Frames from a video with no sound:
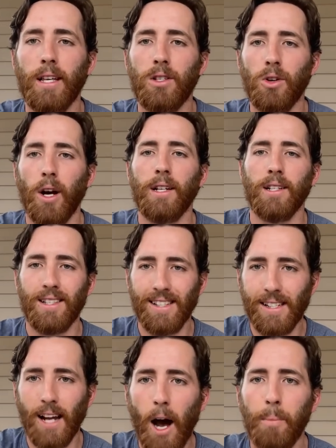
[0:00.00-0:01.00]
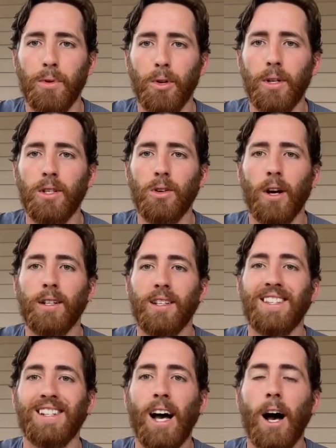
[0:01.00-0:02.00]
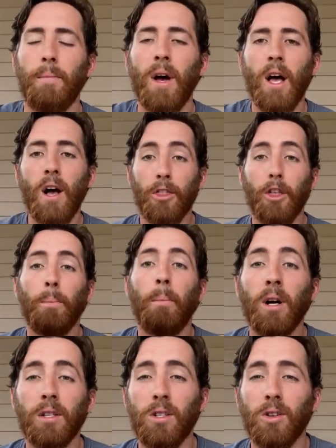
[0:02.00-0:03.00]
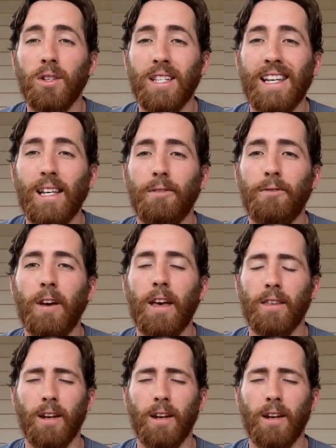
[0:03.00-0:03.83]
He's trying to stop you. He's trying to stop the mustard seed faith.